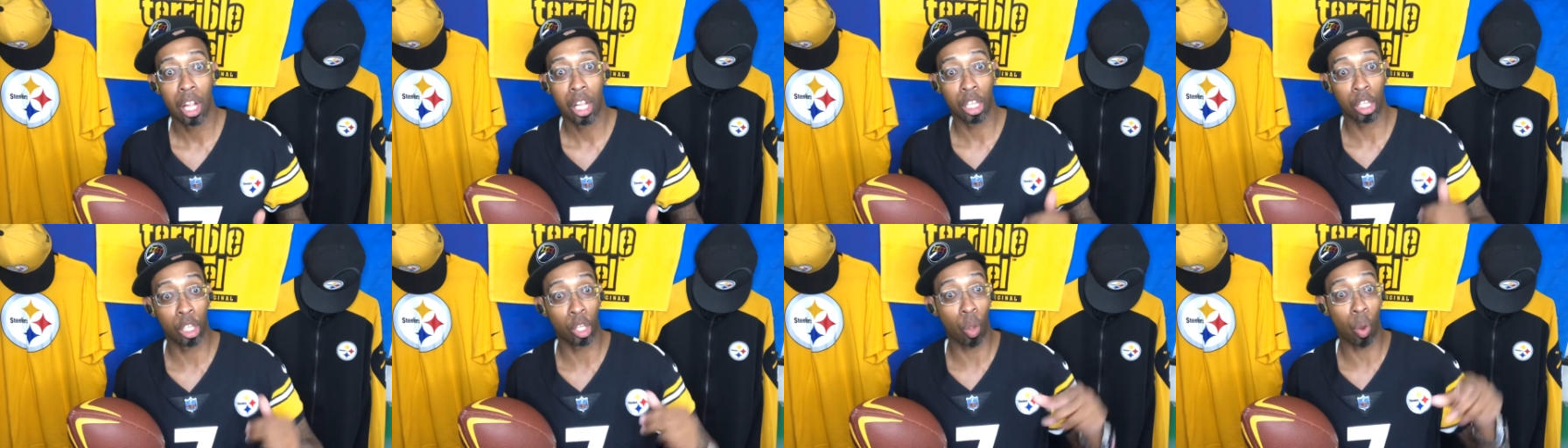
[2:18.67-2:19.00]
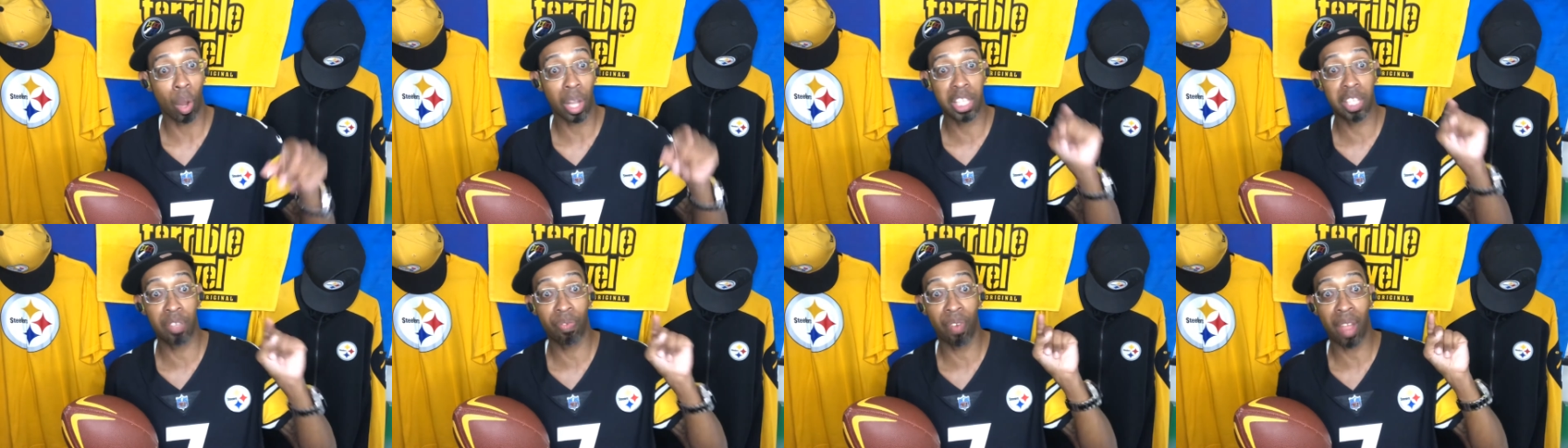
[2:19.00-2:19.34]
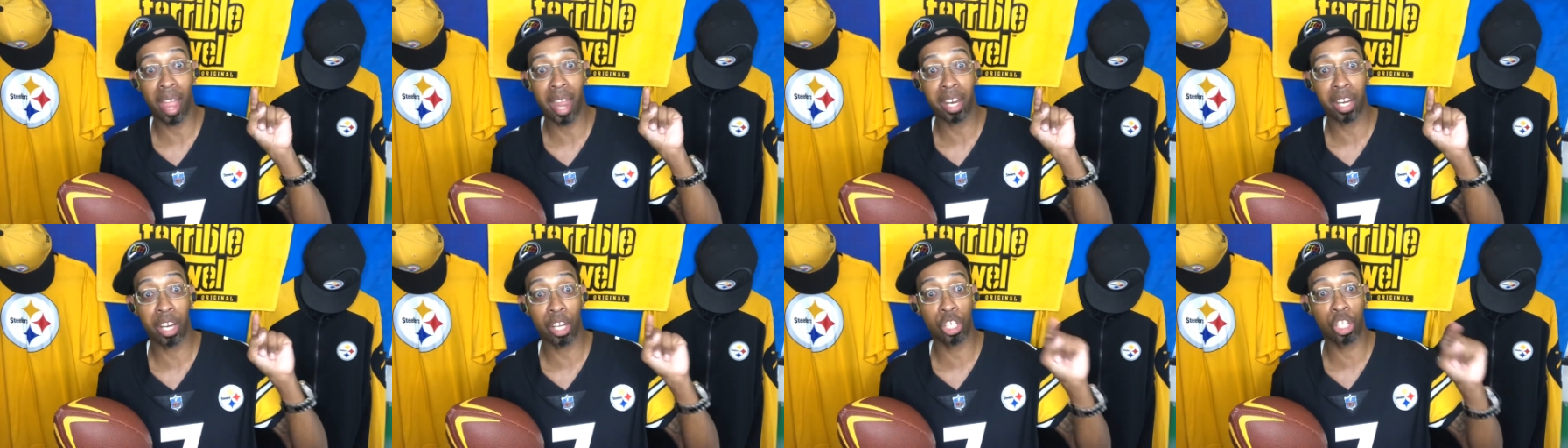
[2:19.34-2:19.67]
Las
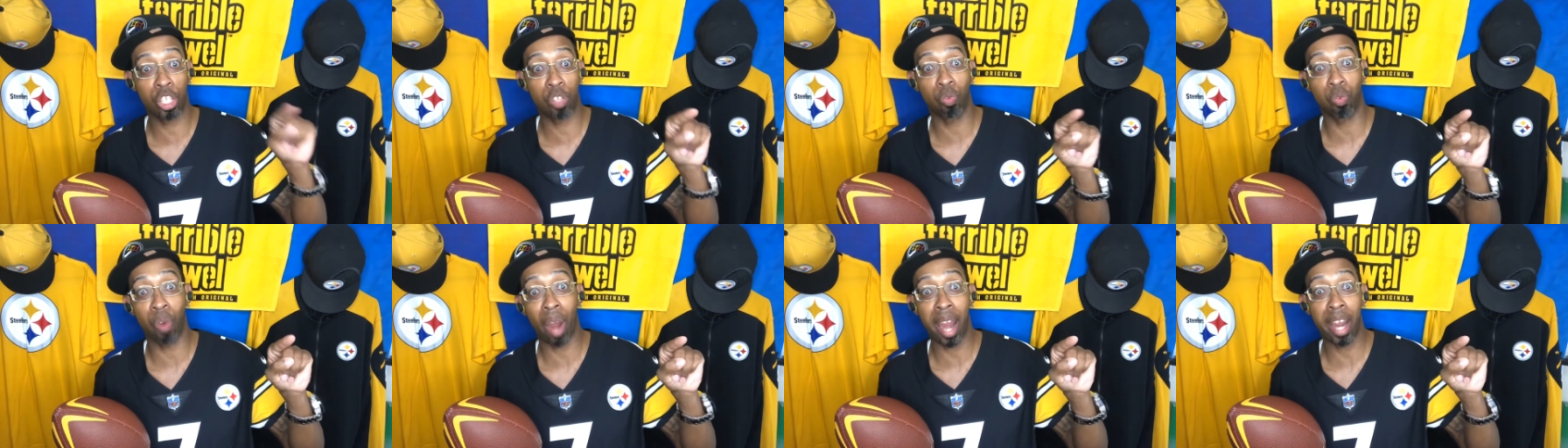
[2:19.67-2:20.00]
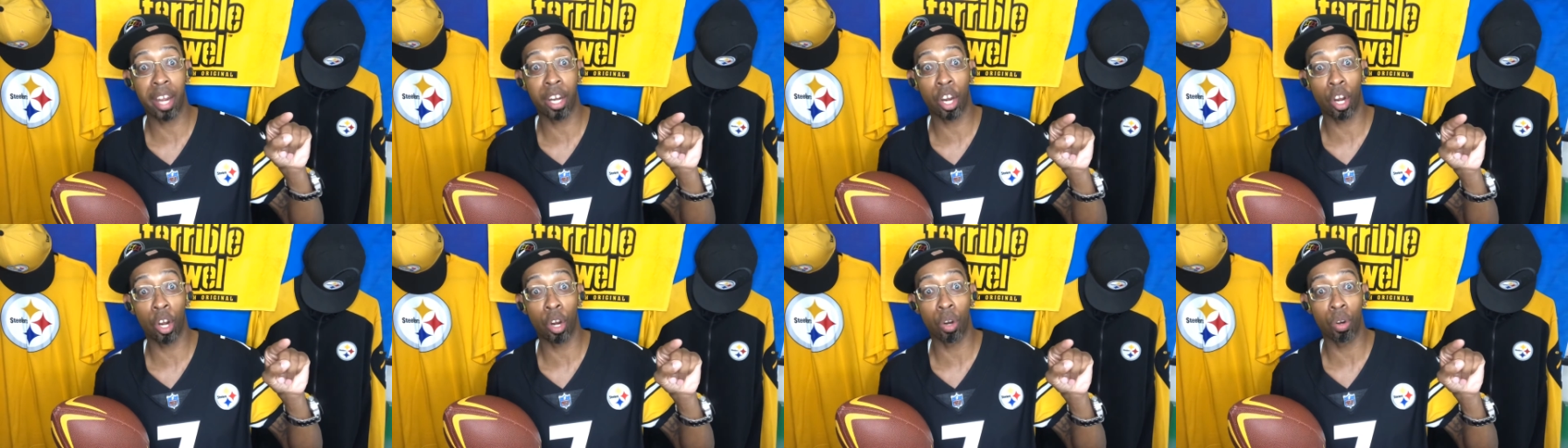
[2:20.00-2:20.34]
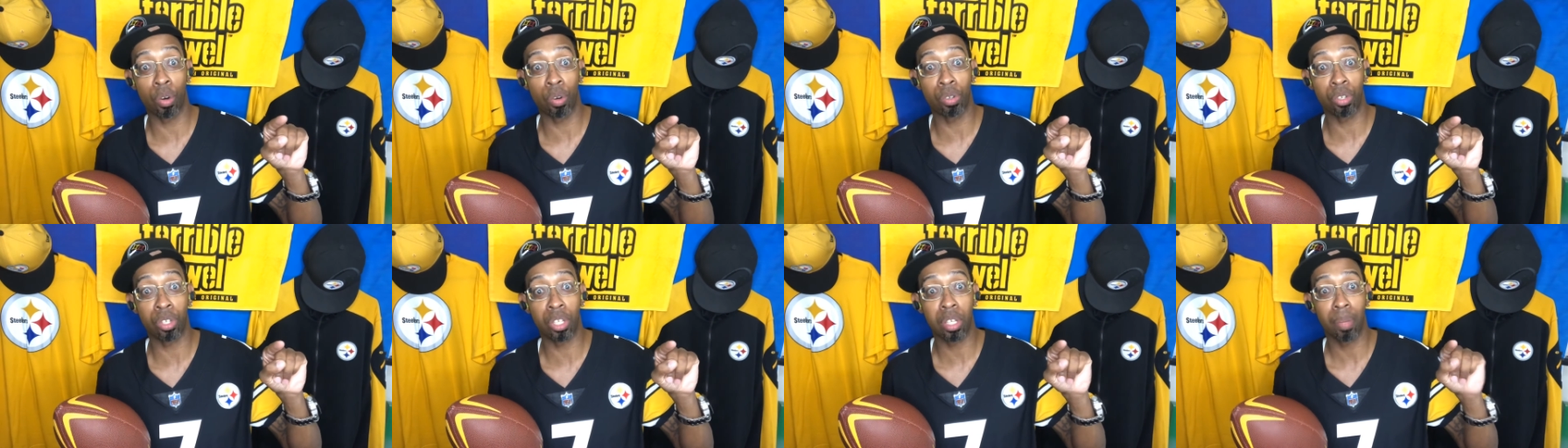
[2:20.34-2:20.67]
Vegas
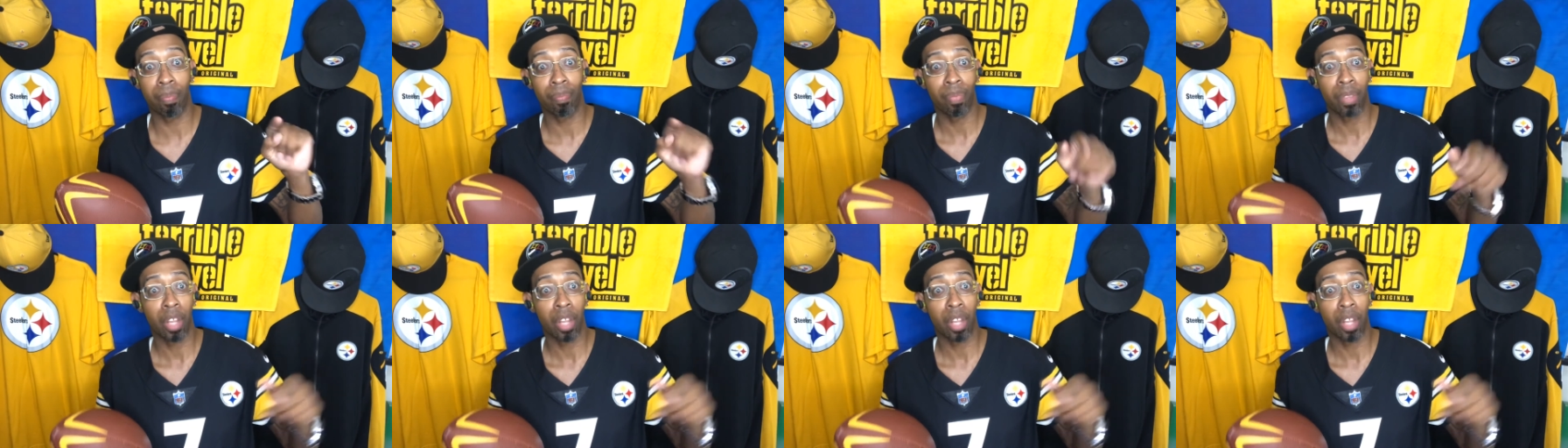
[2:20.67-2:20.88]
Raiders,